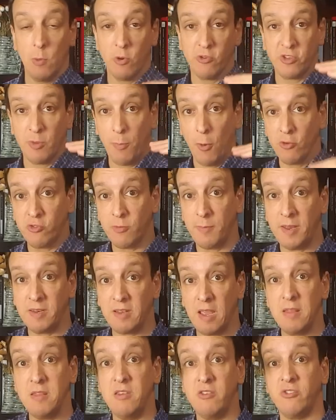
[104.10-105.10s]
were supposed to
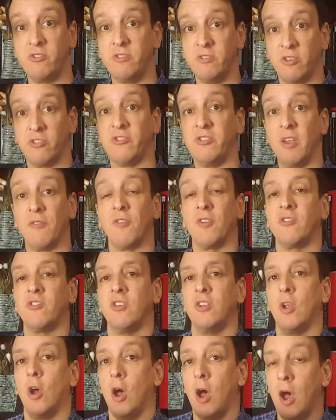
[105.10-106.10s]
maintain these, this difference
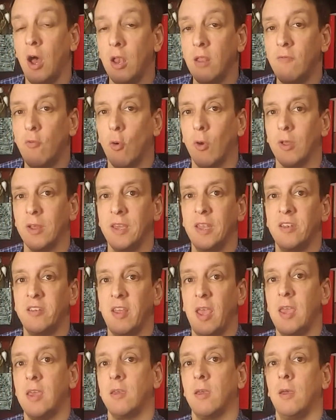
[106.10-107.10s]
in olive oil
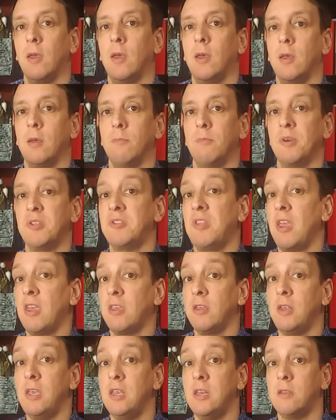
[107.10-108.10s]
intake, but they
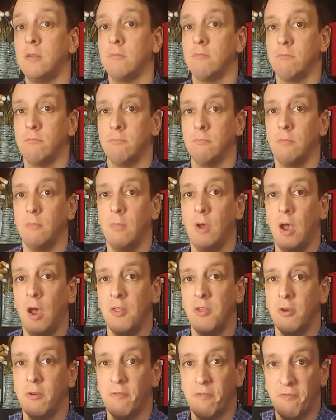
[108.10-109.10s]
could eat
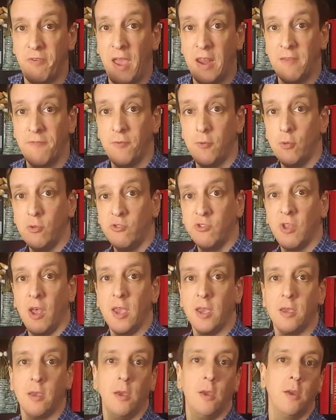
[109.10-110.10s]
other fatty foods
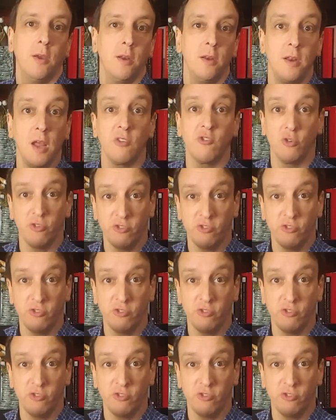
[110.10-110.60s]
like nuts or